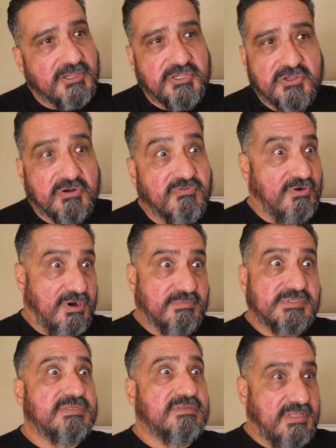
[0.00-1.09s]

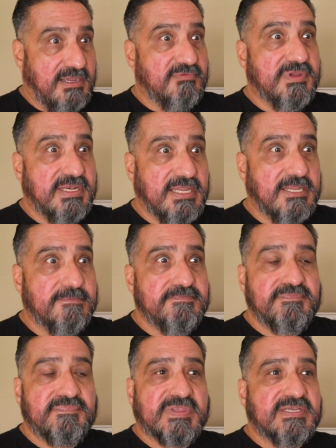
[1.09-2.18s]
uniforms that we need,
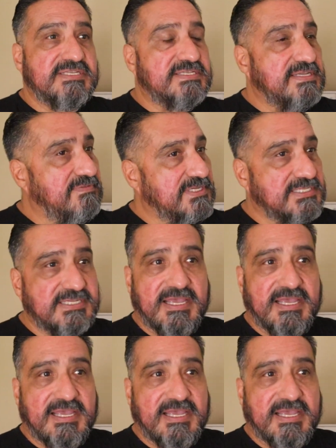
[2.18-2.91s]
Civic